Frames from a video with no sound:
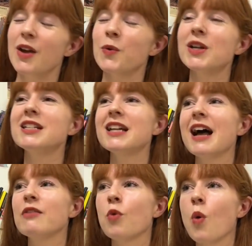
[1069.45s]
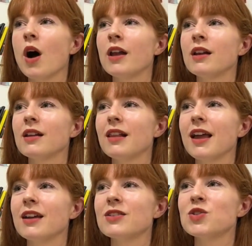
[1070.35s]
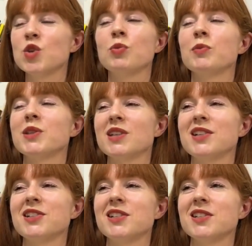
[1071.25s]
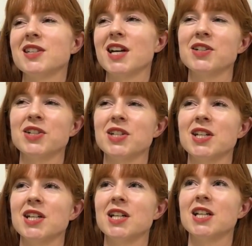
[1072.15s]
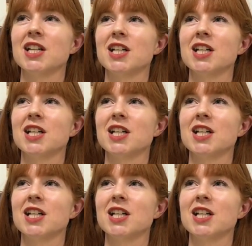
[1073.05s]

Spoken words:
We did have one like super misogynist ajashi